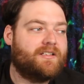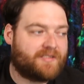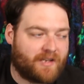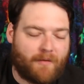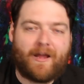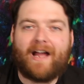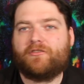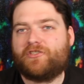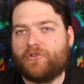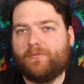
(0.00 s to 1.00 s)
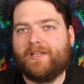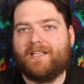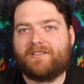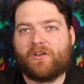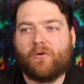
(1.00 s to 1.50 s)
Somehow Tubi
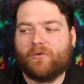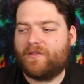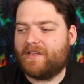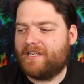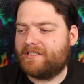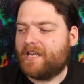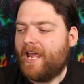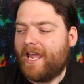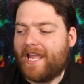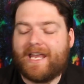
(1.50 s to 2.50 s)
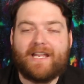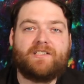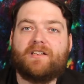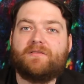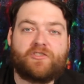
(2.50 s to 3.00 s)
gets a hold of these, and
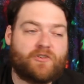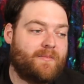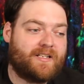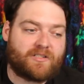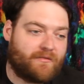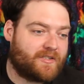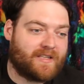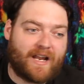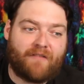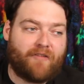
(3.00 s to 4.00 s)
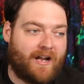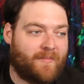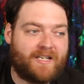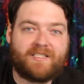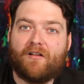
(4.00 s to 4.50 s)
it's a streaming service that I find
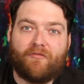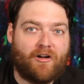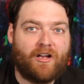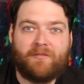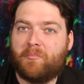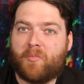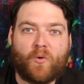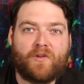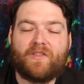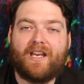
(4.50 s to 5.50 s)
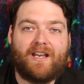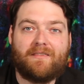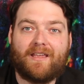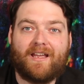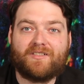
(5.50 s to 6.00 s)
myself on more than
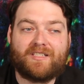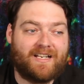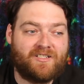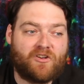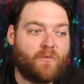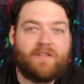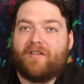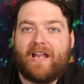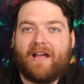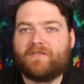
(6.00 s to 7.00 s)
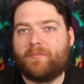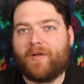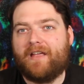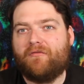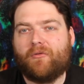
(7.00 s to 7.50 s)
anything else, and I don't even have to
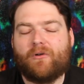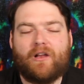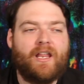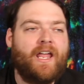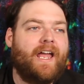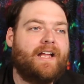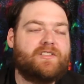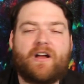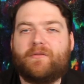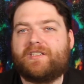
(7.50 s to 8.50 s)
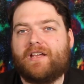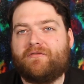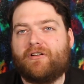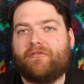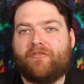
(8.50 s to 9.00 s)
pay for it. And so I would say
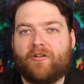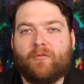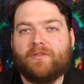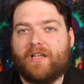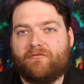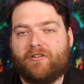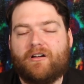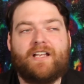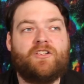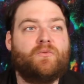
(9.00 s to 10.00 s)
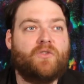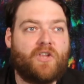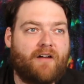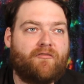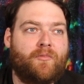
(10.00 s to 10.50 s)
if you're a film lover and you
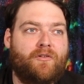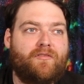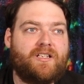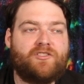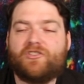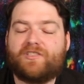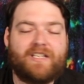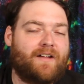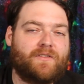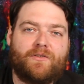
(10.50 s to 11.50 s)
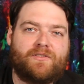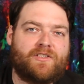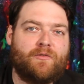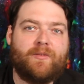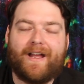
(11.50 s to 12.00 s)
love movies, just download
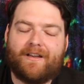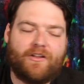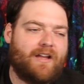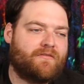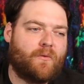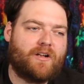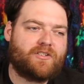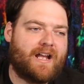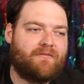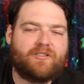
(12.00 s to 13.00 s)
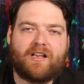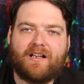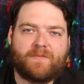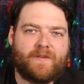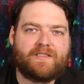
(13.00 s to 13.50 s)
Tubi. I know you have to watch
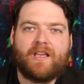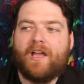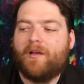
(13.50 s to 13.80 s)
advertisements,